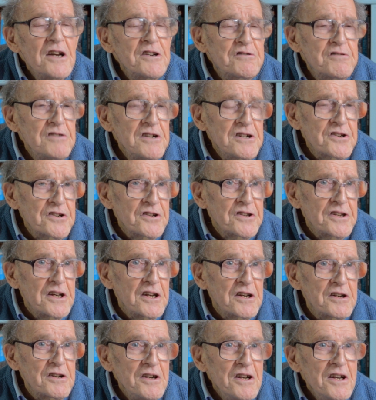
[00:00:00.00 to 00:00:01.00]
treasure
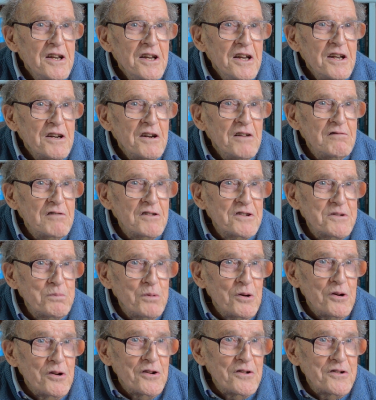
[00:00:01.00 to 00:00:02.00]
that
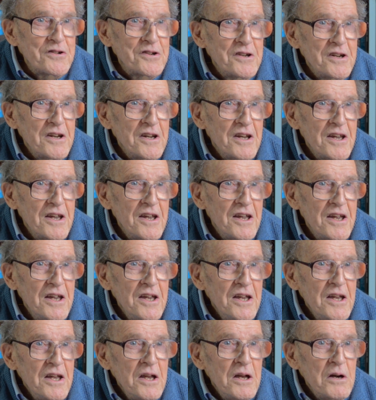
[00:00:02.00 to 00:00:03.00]
response.
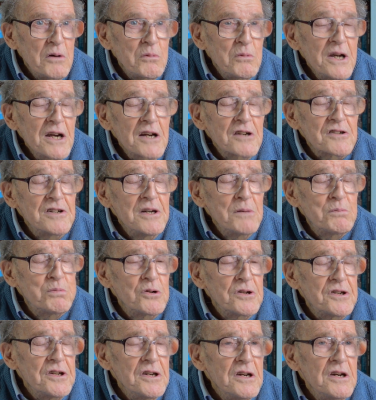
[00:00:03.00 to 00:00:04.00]
We actually
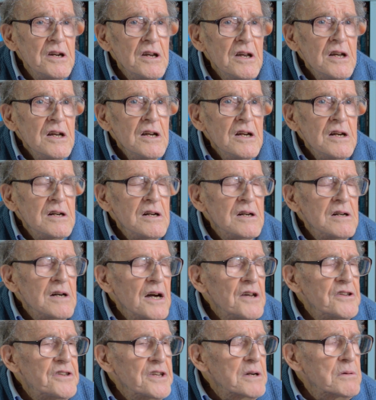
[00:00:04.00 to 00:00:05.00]
put in, I
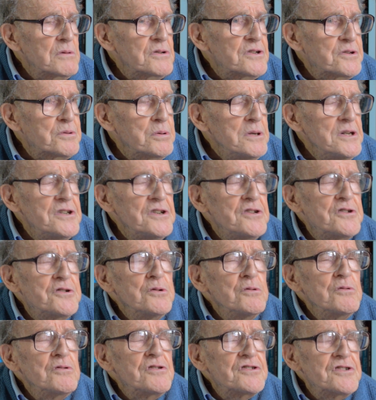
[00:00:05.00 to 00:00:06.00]
think it was
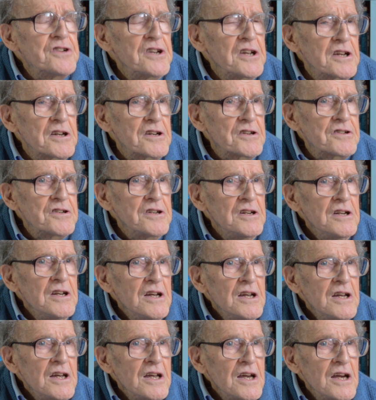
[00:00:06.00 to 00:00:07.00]
22 stakes
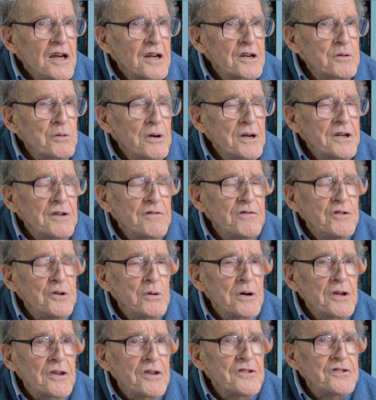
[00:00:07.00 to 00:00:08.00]
and quite a few
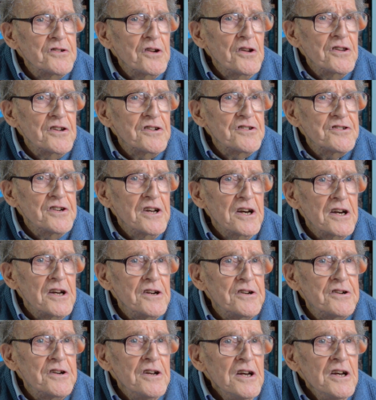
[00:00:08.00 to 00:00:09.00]
others on the
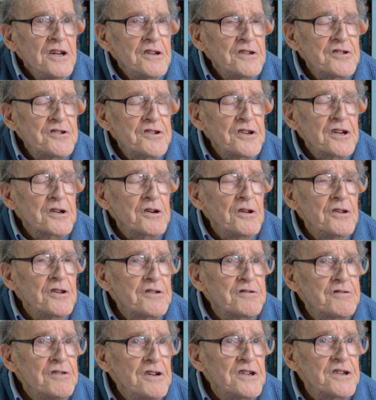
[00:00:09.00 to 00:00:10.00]
side to check on the
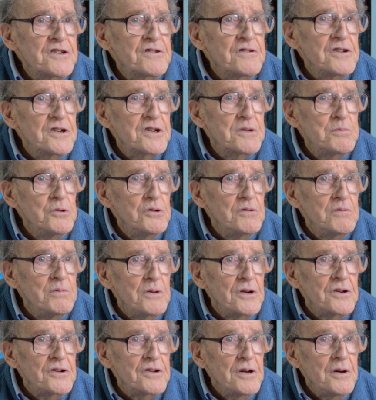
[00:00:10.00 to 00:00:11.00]
transverse
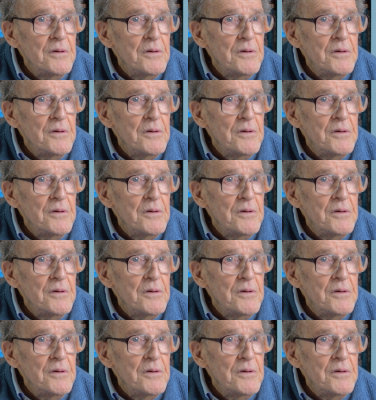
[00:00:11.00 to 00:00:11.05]
movement.